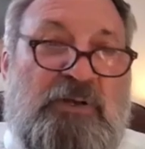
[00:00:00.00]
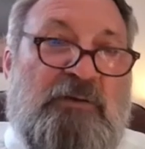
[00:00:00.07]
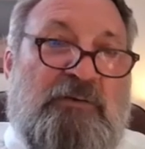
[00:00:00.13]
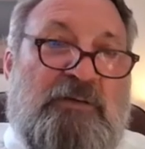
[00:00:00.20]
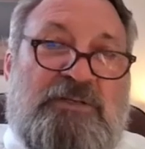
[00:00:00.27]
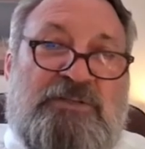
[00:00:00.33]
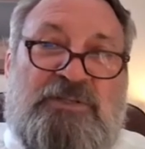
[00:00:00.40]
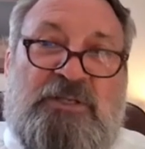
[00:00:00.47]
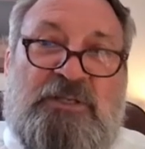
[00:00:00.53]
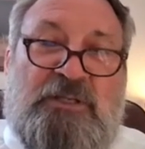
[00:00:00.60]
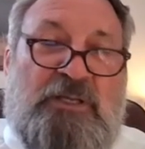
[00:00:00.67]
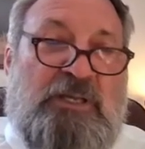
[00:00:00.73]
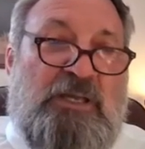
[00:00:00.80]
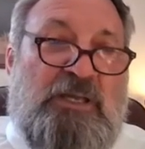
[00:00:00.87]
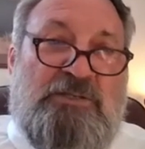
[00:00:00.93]
various
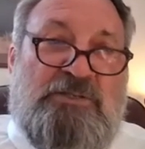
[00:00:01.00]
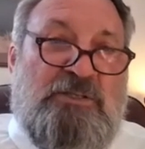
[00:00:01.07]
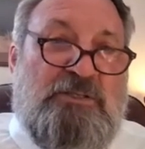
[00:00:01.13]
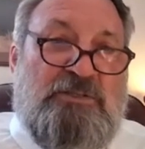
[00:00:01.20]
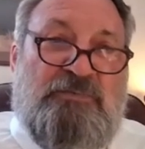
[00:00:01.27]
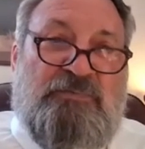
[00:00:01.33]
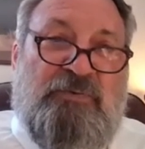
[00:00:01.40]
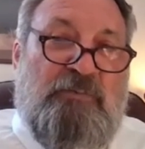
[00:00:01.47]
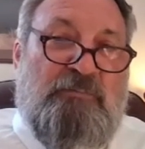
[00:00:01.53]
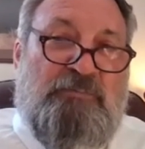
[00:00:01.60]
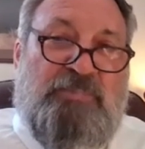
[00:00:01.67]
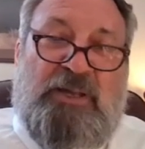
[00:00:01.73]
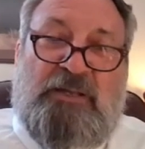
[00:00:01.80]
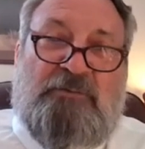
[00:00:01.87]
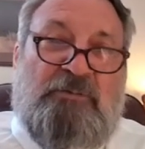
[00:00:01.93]
indications, from
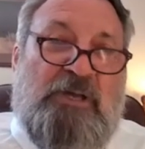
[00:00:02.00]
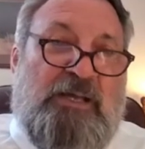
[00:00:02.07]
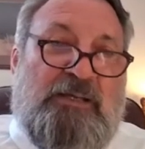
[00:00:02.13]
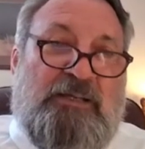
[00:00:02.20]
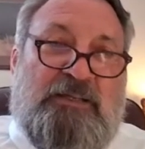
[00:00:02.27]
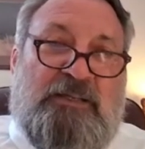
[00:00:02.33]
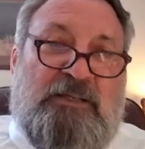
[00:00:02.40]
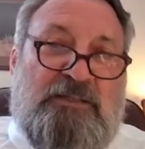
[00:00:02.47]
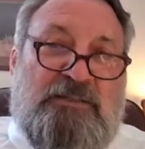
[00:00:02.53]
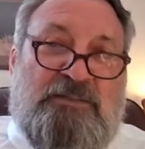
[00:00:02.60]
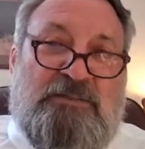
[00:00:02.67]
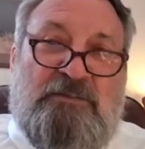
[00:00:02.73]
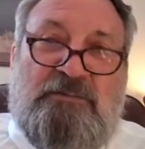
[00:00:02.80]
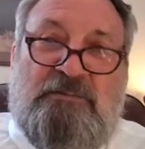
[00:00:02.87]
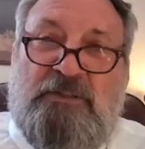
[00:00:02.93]
pancreatic
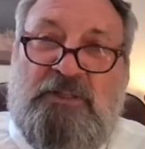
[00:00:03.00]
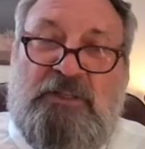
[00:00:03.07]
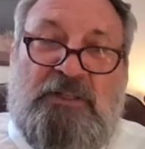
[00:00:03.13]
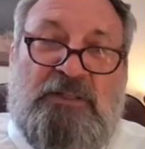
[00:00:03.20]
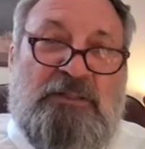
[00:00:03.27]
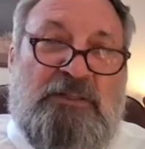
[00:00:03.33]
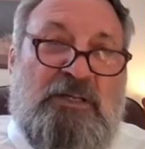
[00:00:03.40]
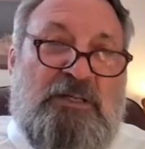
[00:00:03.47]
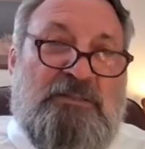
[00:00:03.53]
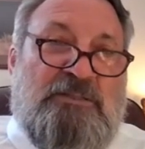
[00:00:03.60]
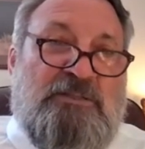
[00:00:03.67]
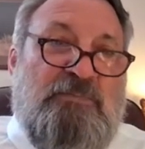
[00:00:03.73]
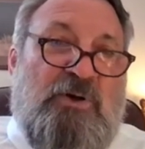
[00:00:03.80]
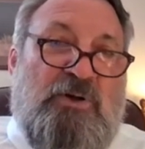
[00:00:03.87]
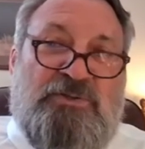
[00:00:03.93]
cancer,
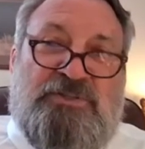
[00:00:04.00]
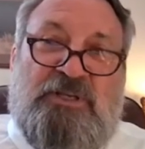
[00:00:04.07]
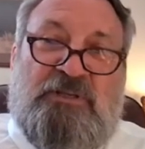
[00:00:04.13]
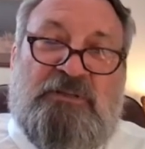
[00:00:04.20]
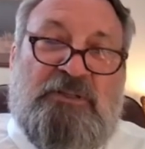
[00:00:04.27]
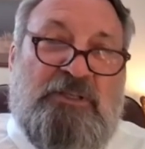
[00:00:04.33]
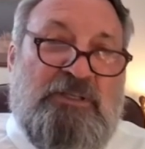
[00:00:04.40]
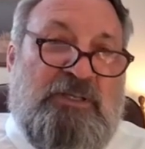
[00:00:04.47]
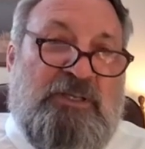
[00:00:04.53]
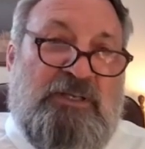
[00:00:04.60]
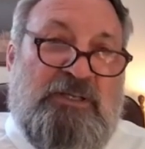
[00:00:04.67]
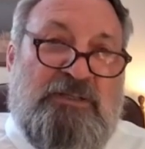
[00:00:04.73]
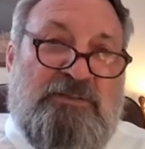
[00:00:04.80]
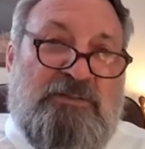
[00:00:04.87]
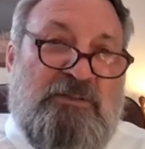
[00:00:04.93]
non-small cell lung
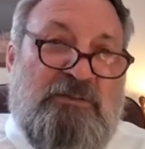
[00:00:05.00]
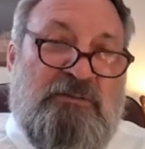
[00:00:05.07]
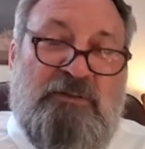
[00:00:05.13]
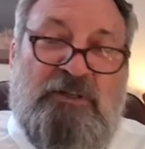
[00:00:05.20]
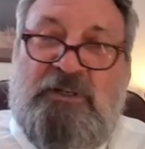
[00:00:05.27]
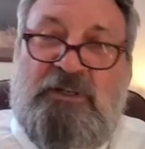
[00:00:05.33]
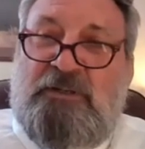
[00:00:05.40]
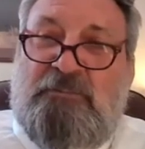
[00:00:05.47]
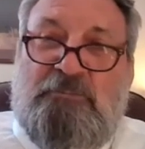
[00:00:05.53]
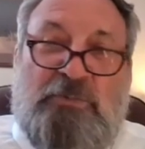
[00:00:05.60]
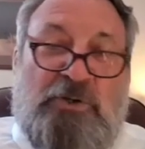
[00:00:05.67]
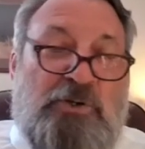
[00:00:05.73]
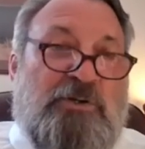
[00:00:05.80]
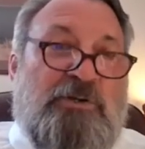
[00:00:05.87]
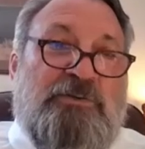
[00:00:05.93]
cancer,
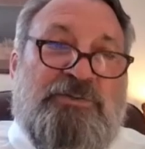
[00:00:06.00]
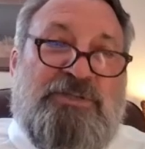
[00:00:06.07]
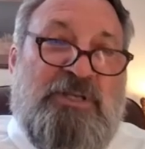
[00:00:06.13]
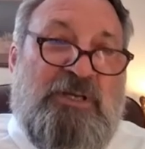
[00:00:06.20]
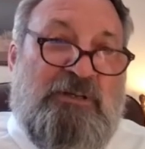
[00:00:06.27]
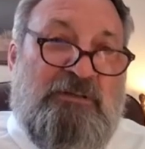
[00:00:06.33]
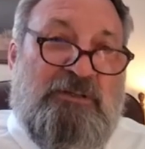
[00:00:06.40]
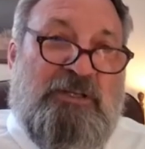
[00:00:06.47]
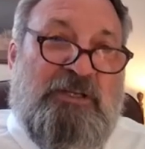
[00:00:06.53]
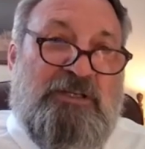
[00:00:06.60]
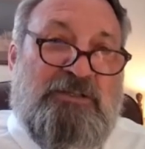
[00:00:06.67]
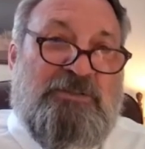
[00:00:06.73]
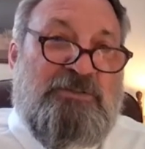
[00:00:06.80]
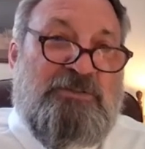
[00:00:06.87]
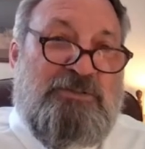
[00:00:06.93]
Merkel cell
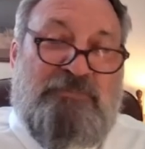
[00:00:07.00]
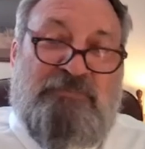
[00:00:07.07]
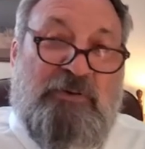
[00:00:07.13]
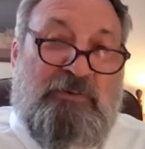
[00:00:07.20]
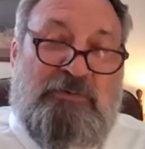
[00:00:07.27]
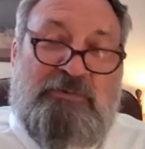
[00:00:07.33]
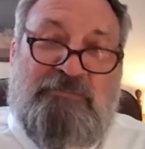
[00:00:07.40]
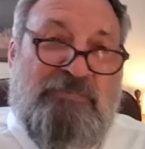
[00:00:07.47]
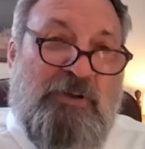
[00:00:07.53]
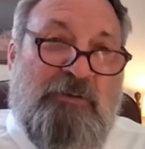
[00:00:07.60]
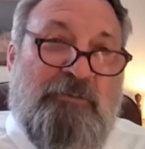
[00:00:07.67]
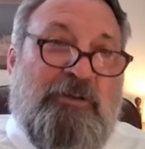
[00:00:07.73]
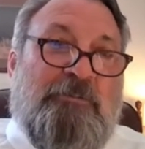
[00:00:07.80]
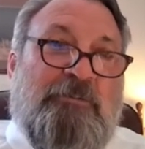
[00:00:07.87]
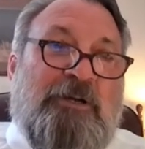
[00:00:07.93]
cancers, very,
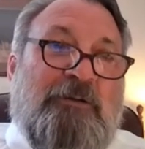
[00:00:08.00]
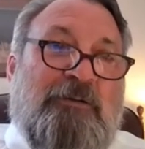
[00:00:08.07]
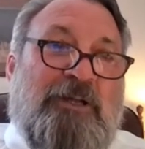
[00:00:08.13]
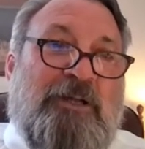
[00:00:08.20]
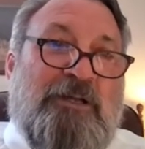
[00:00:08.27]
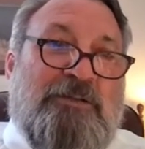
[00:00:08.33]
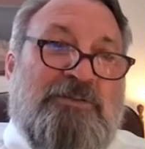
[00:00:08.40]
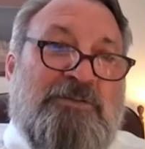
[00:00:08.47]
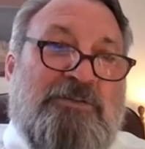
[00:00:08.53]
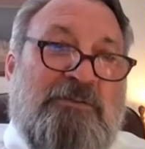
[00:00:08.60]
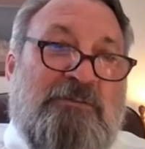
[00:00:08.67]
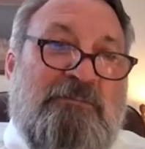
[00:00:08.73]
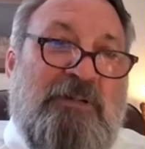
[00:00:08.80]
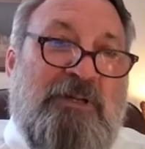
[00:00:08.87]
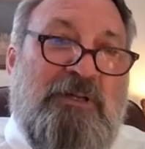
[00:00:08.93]
very rare cancer,
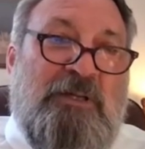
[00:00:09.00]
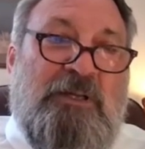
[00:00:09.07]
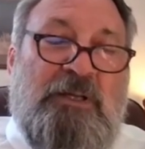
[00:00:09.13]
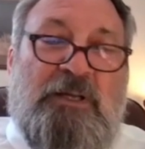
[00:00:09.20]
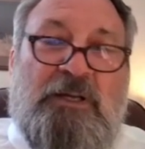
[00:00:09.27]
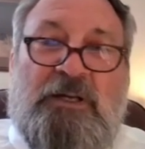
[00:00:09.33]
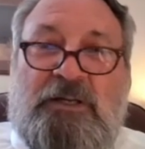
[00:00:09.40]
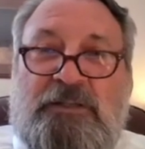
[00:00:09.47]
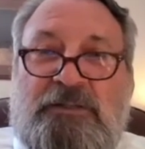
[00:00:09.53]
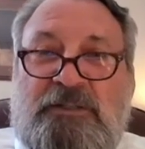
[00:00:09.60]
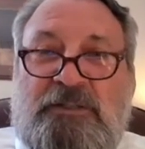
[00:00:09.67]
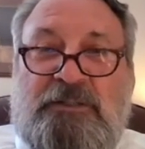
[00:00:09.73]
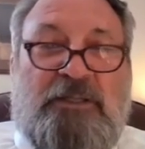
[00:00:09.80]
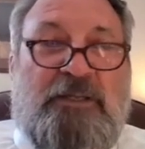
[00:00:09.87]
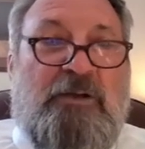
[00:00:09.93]
the
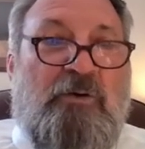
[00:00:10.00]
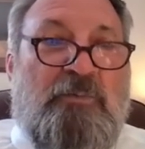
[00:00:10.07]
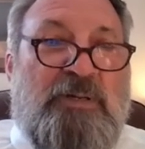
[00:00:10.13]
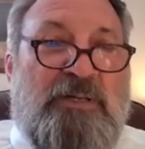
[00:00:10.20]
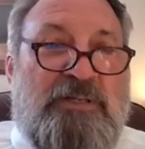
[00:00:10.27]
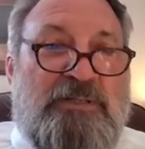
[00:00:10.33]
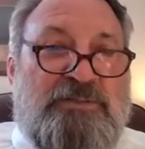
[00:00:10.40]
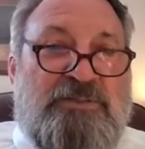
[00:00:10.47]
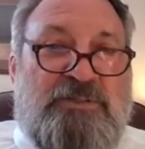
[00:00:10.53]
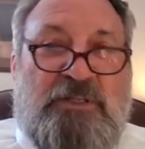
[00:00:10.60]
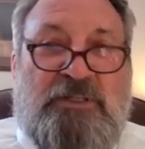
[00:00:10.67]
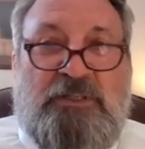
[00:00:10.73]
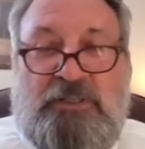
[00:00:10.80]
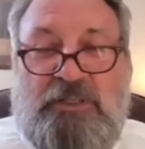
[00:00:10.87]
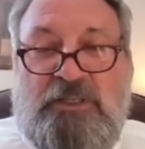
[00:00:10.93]
gliomas,
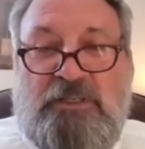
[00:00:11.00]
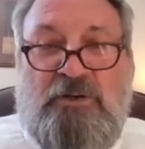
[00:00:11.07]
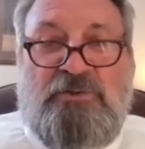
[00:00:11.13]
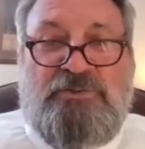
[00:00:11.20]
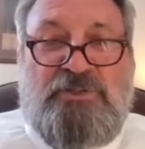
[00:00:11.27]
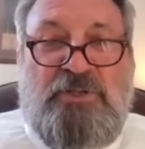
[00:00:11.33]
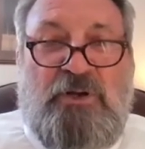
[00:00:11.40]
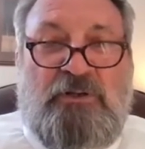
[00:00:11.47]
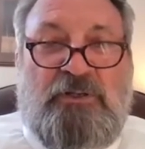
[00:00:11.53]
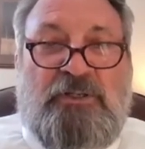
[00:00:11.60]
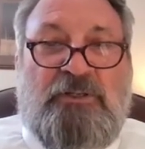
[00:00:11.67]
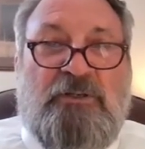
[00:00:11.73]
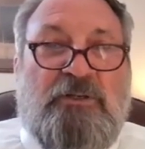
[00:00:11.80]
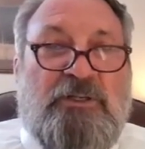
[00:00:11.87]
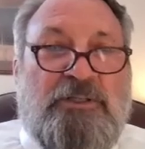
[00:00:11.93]
and it goes on
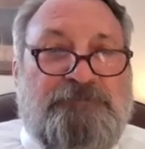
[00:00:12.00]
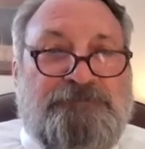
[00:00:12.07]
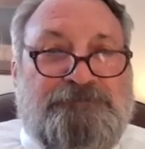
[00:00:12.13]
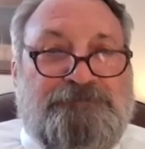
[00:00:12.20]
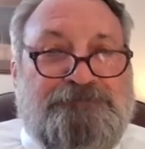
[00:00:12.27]
and on.